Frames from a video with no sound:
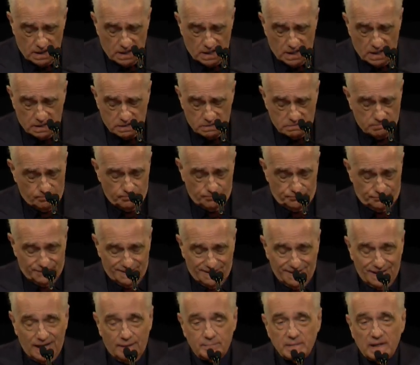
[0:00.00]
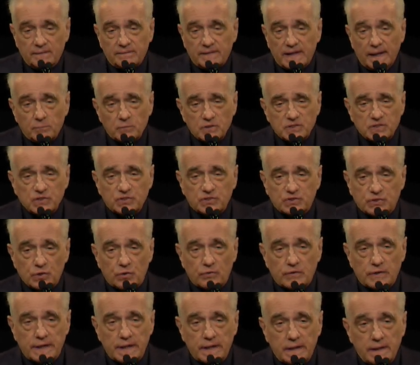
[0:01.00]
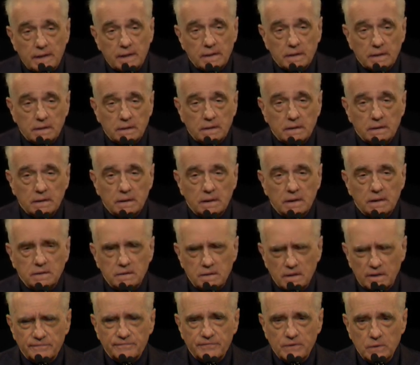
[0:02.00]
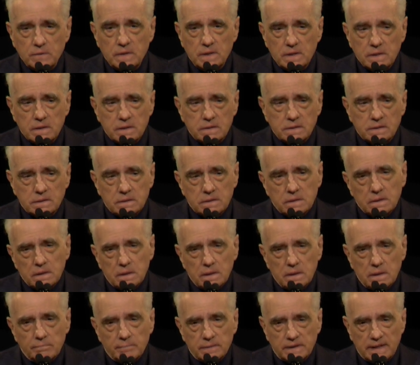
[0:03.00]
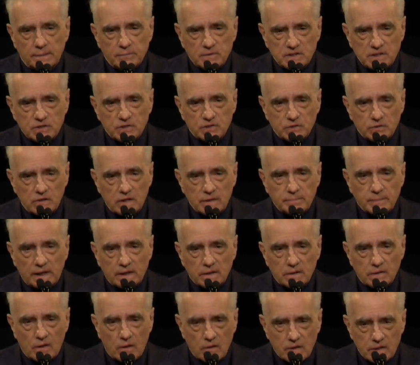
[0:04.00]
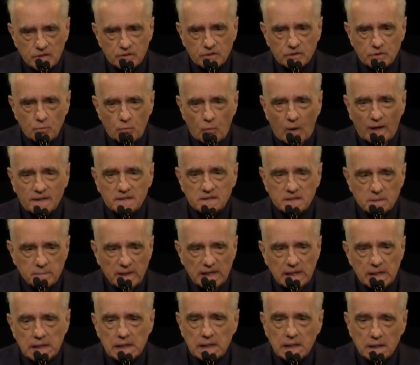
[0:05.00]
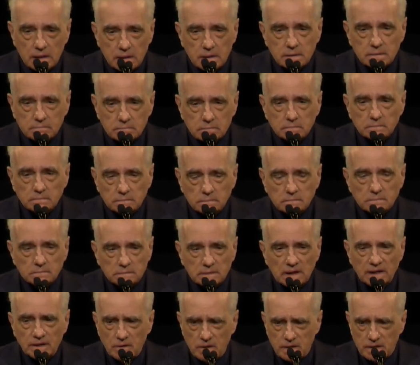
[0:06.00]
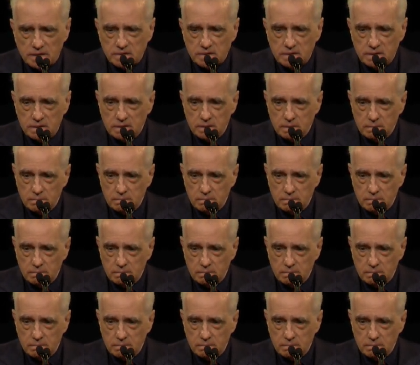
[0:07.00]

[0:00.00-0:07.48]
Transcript: And I mean, that was a story, it took a few years, but that was a story about an artist who wanted to be an artist.